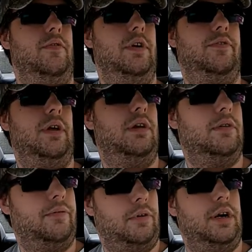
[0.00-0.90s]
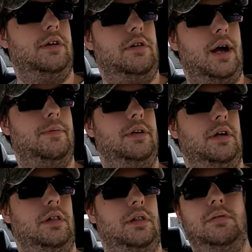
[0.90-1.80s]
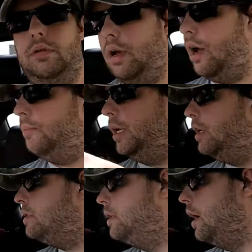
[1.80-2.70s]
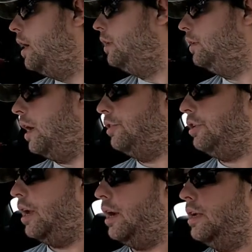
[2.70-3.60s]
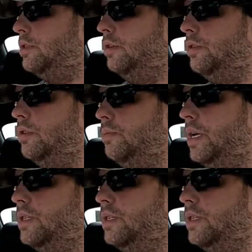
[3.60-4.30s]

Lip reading: feel free to drop it in the comments, and I'll try to answer it to the